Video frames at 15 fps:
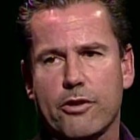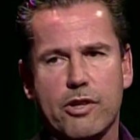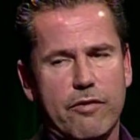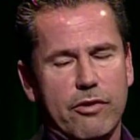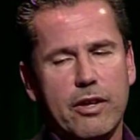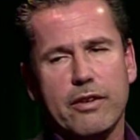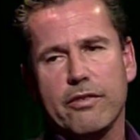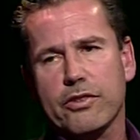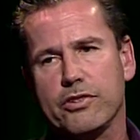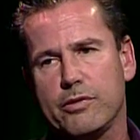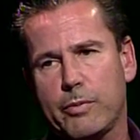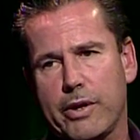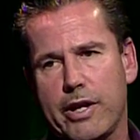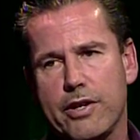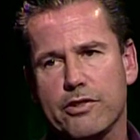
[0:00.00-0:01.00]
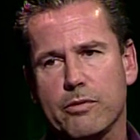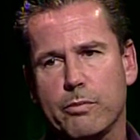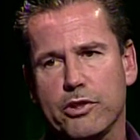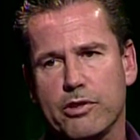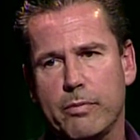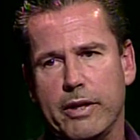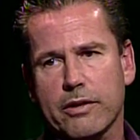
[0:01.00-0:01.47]
have a lot of experience and
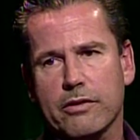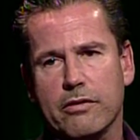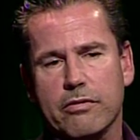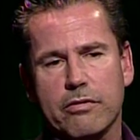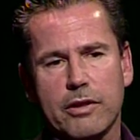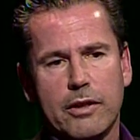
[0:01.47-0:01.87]
perspective.